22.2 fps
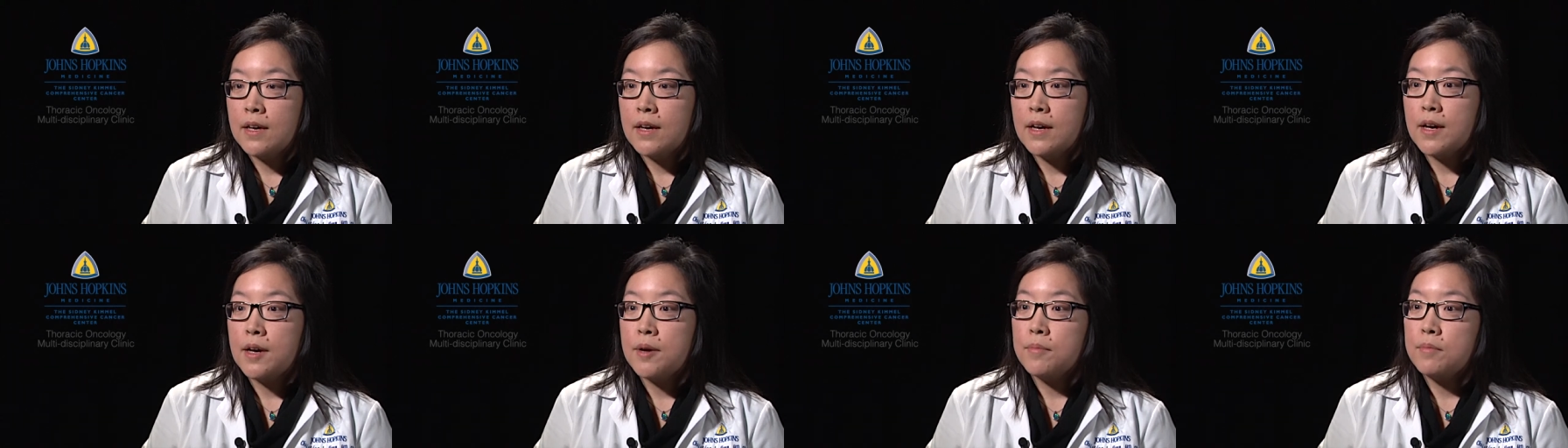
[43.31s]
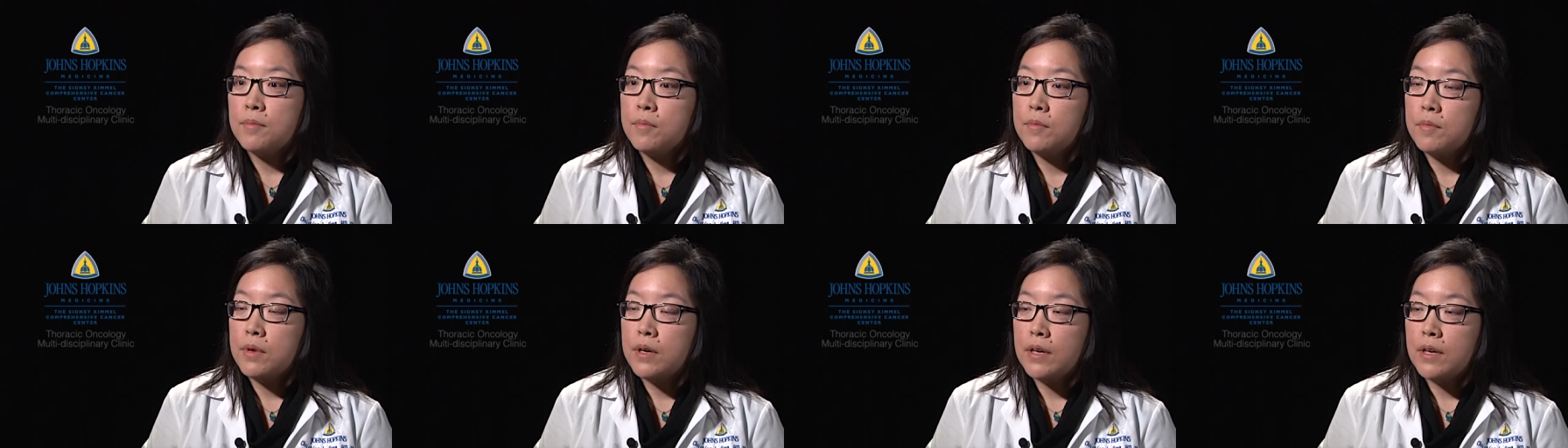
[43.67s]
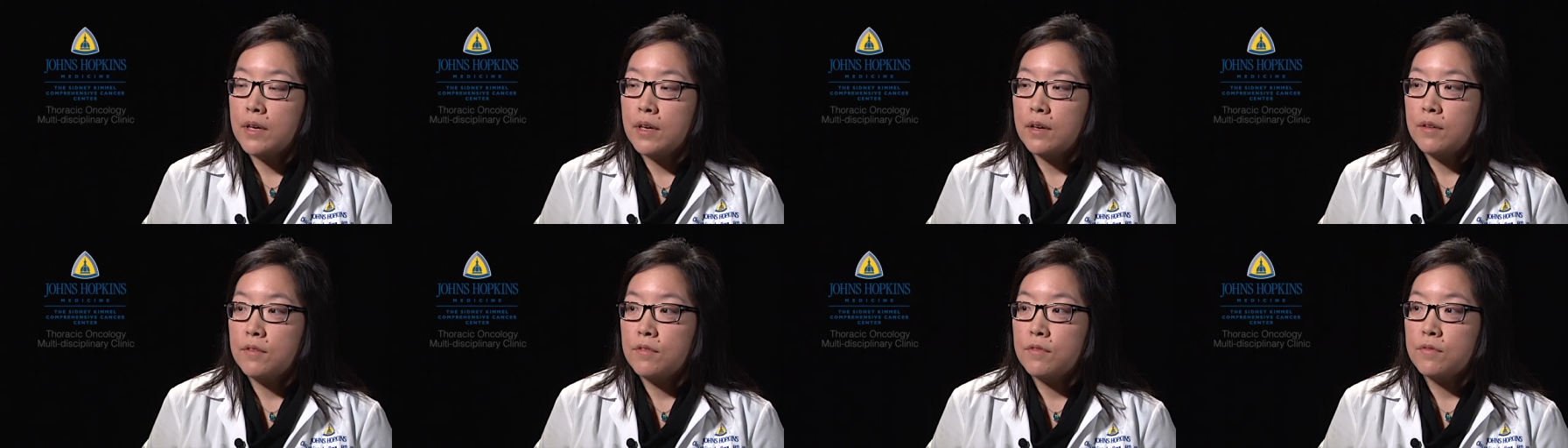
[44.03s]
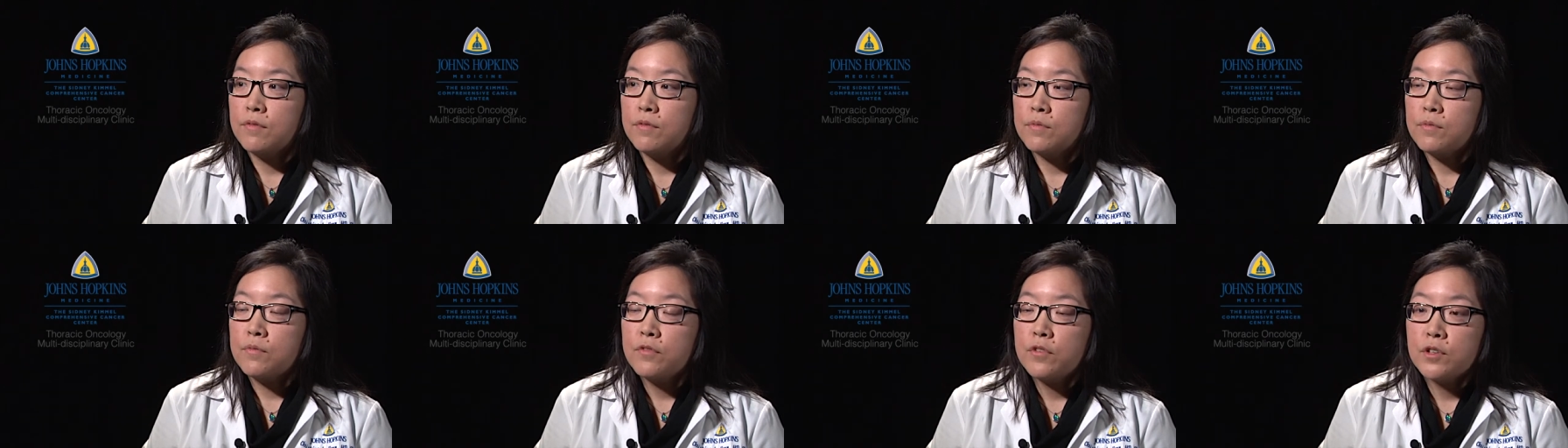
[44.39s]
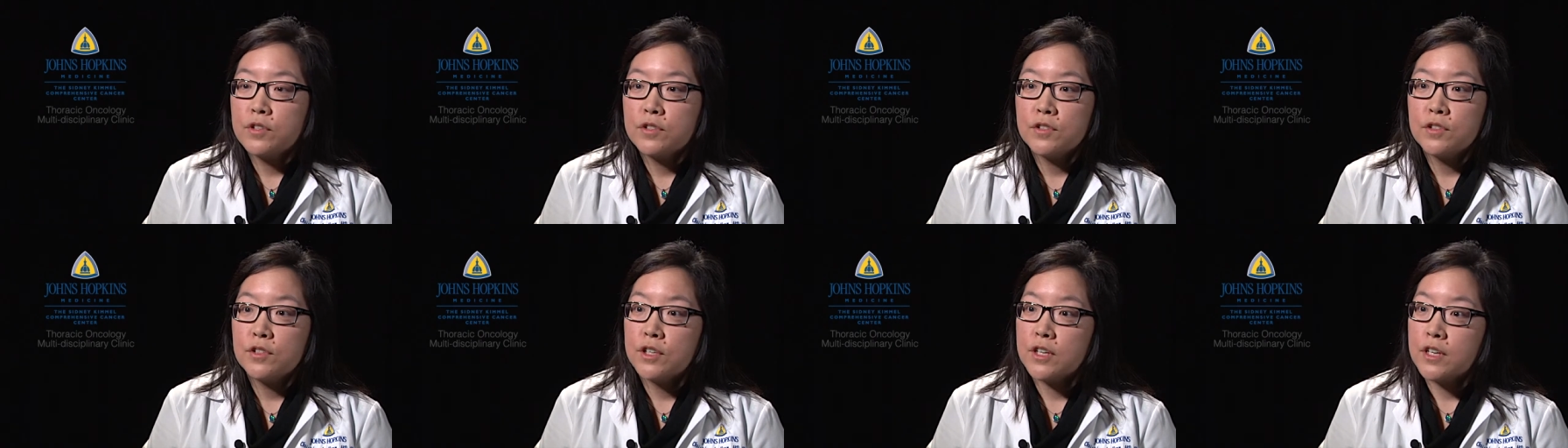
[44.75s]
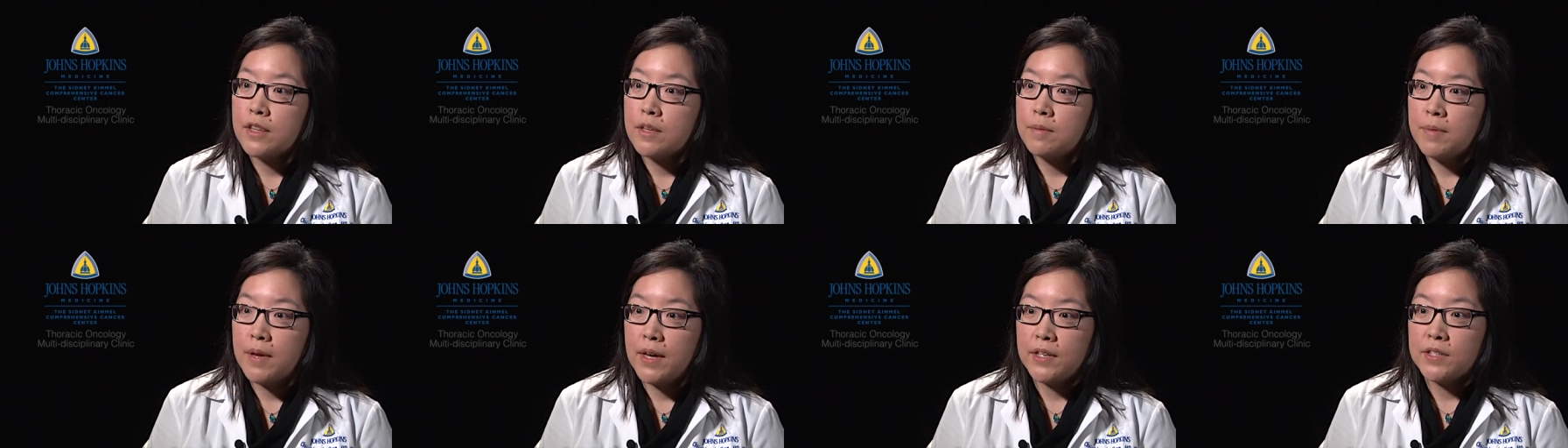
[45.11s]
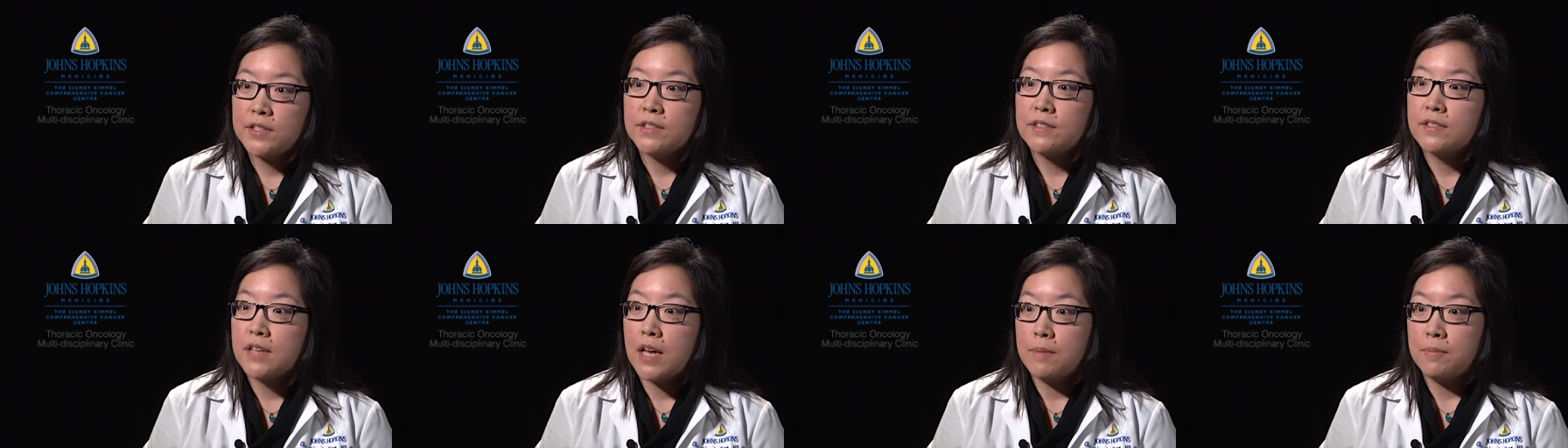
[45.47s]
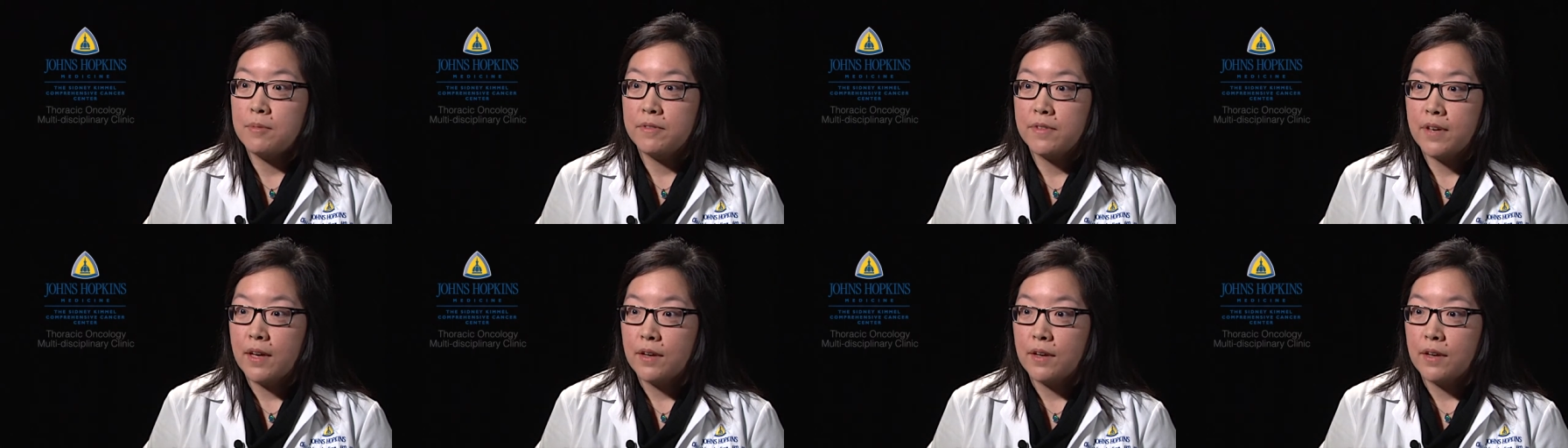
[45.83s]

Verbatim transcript: Um, we first look at the patient's type of